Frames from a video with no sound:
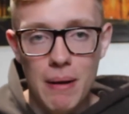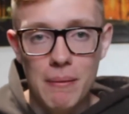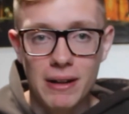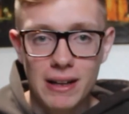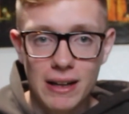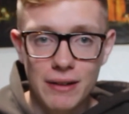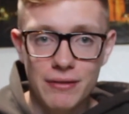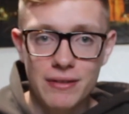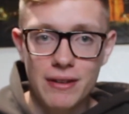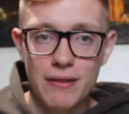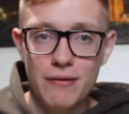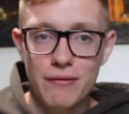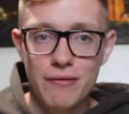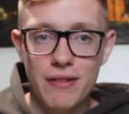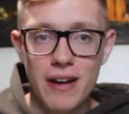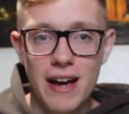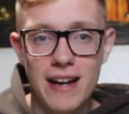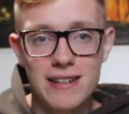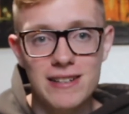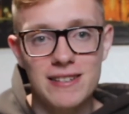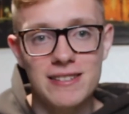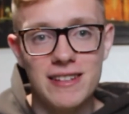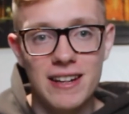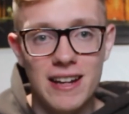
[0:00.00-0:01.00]
lifting
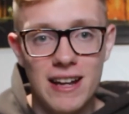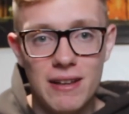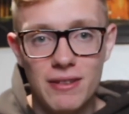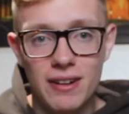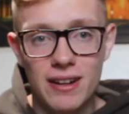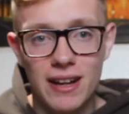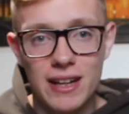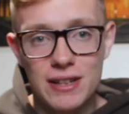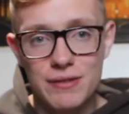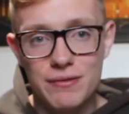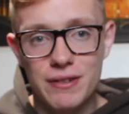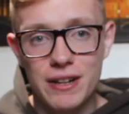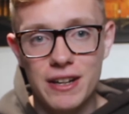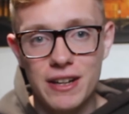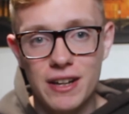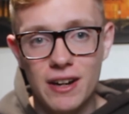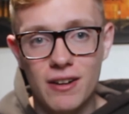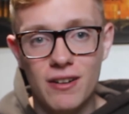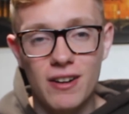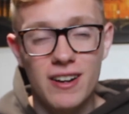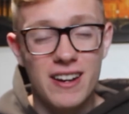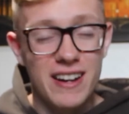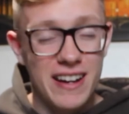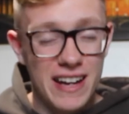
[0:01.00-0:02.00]
face. I said it in the last
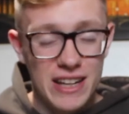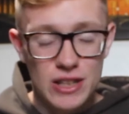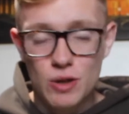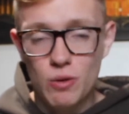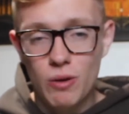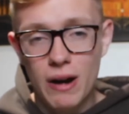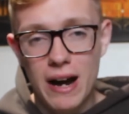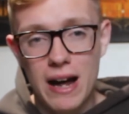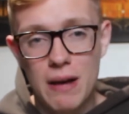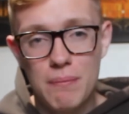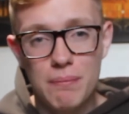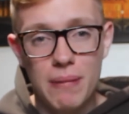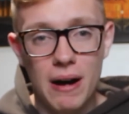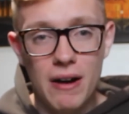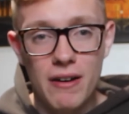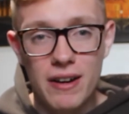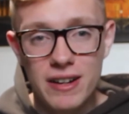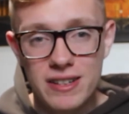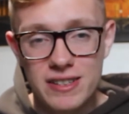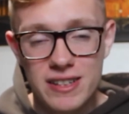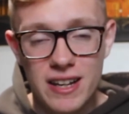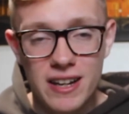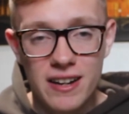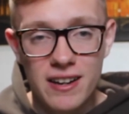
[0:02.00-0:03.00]
video. It's quite
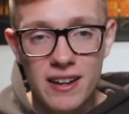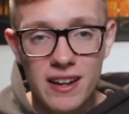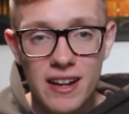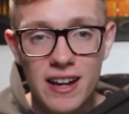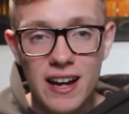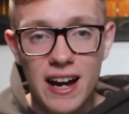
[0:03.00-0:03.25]
embarrassing.